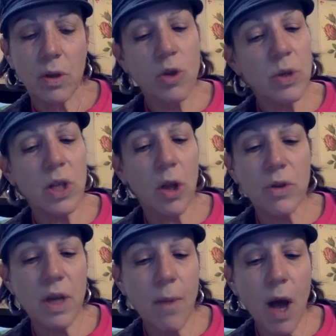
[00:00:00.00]
"Do his
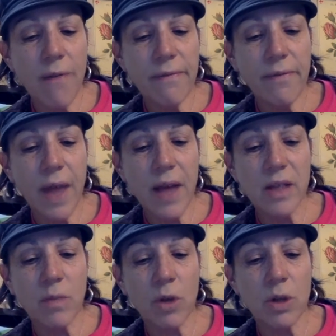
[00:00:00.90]
clothes come off?"
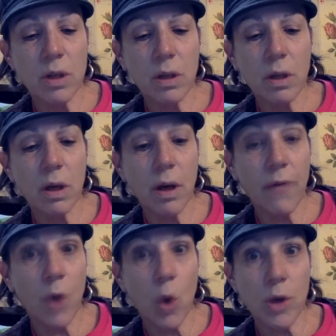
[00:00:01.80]
asked Martin.
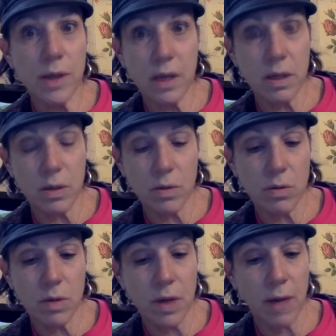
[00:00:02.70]
"Of course they do,"
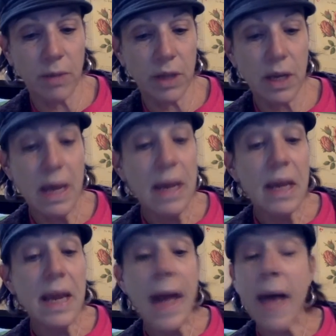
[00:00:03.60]
said Abilene.
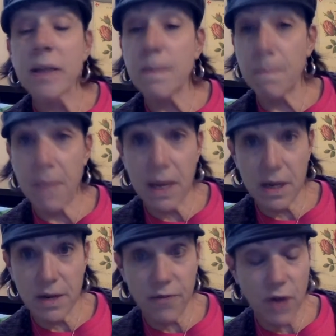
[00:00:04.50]
"He has many
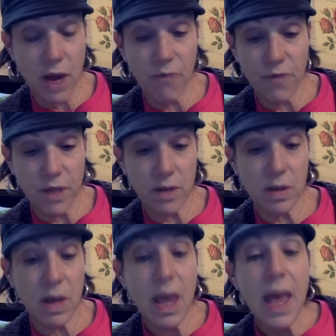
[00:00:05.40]
different
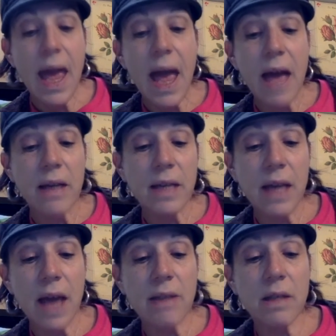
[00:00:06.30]
outfits. And he
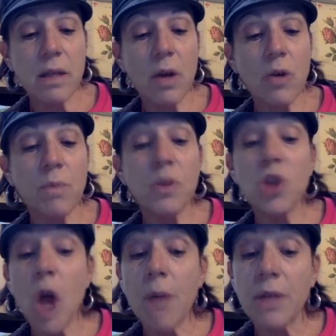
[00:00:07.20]
has his own
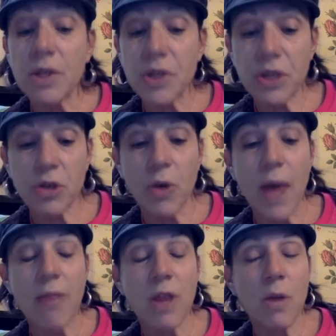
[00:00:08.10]
pajamas, too,
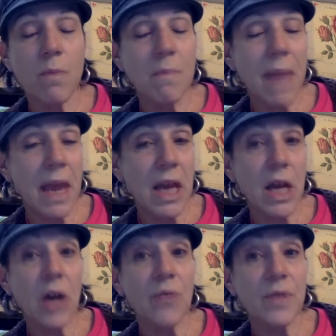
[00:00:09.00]
and they're made
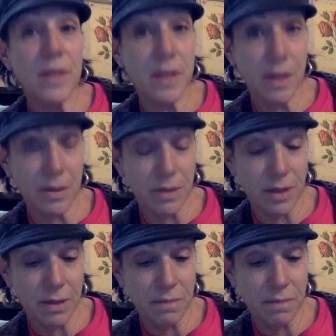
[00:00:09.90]
of silk."